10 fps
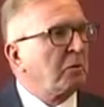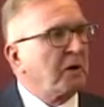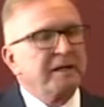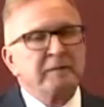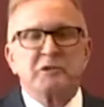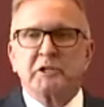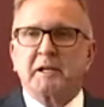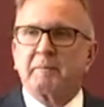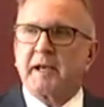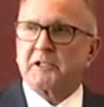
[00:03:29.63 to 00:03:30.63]
What
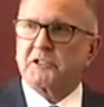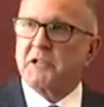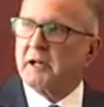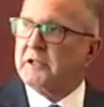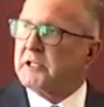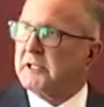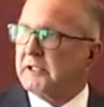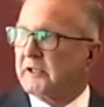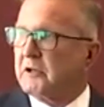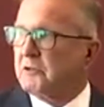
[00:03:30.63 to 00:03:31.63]
MGM has done
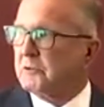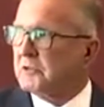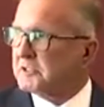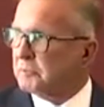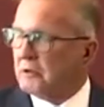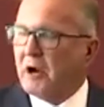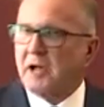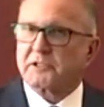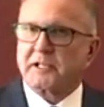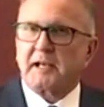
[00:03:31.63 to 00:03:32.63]
here through this
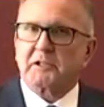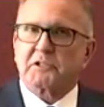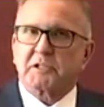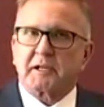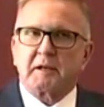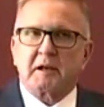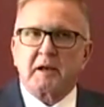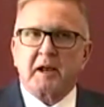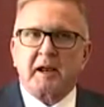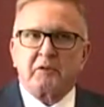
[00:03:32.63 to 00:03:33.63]
process
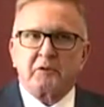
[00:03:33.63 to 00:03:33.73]
and